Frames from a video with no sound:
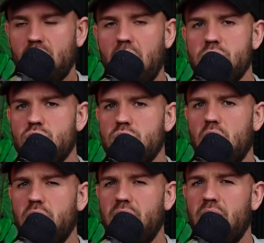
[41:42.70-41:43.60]
It's just
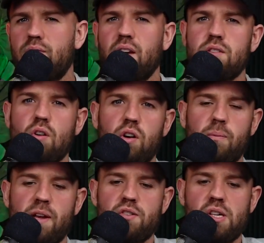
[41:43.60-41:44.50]
a Netflix
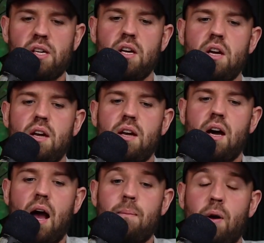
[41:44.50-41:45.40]
documentary
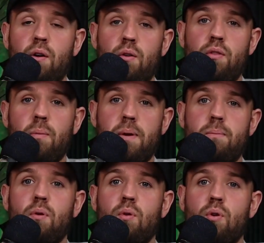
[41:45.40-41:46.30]
about the
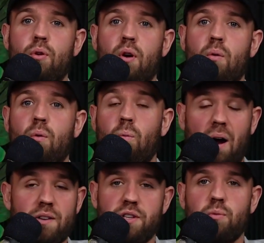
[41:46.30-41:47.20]
people who
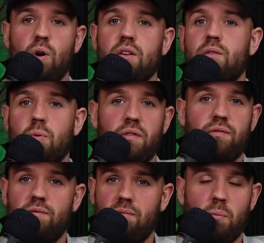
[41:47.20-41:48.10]
actually worked
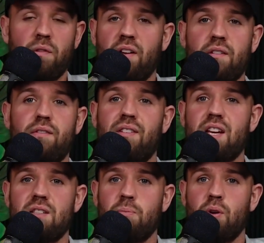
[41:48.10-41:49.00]
with within
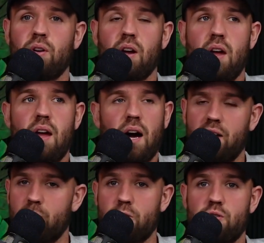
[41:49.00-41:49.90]
Facebook, and
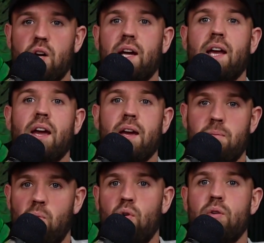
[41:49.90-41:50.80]
they were just trying to get it
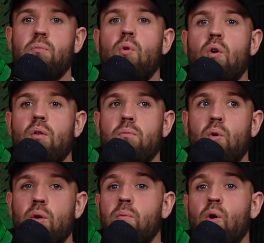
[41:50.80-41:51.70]
more and more,
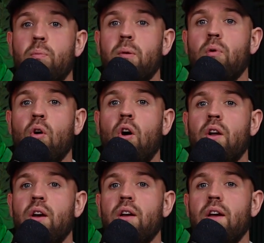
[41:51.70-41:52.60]
more and more people on
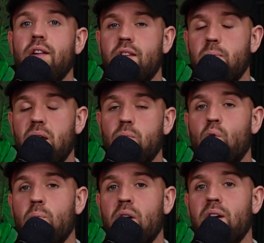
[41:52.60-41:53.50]
it to make
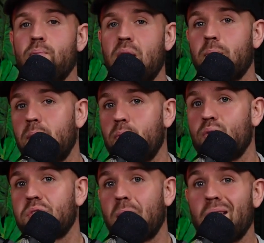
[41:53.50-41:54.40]
more money, make people
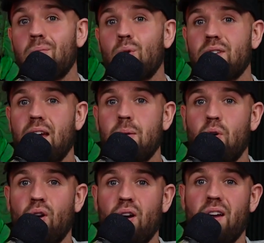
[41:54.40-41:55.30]
spend more time
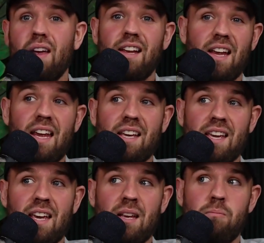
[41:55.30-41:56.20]
on it,
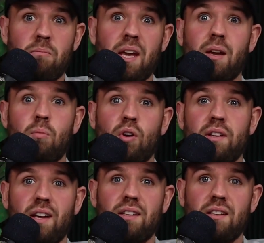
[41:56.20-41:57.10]
aka make it more
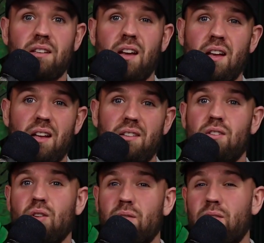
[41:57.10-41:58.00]
addicting.
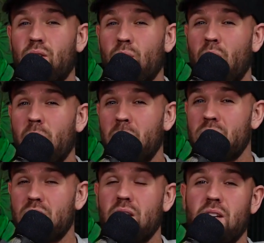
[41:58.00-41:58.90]
Don't, don't know how
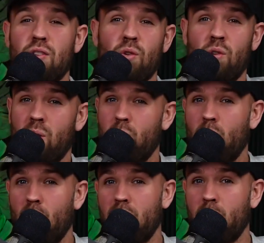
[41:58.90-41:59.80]
much they knew they,
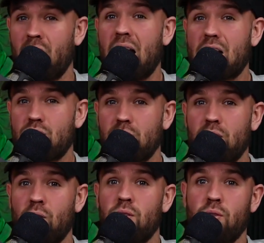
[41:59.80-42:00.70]
what they were actually
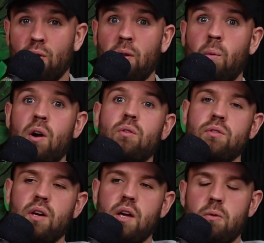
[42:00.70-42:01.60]
doing to the
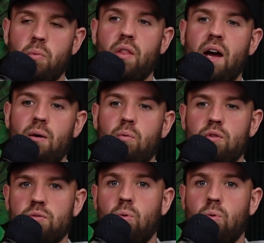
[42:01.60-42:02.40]
world, but that was